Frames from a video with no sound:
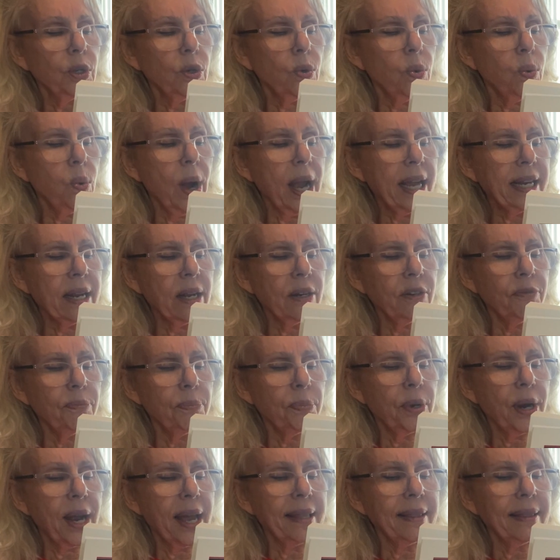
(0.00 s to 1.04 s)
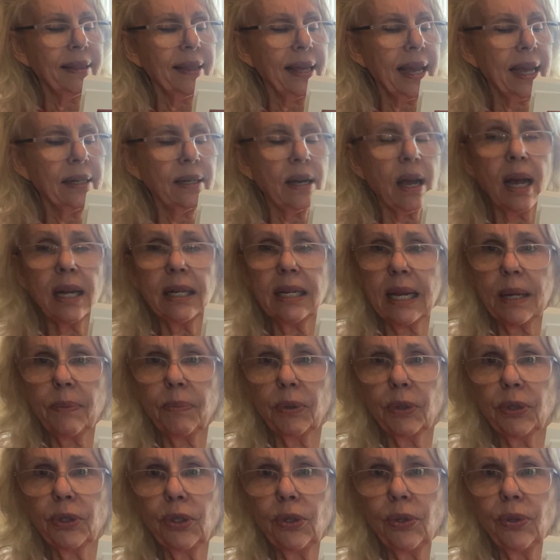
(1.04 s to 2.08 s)
quite out of breath and
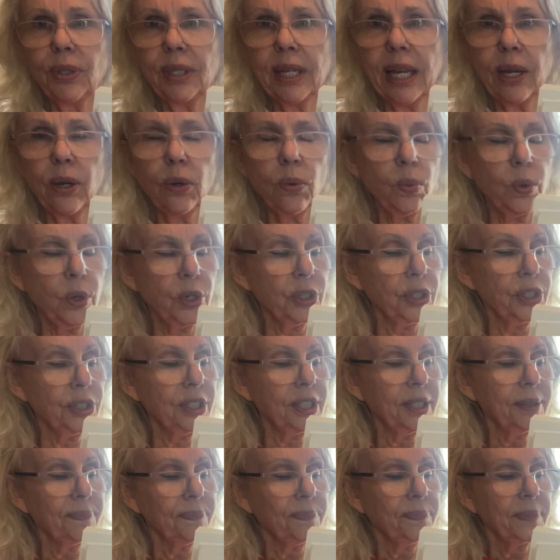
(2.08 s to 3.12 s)
unable to say a word.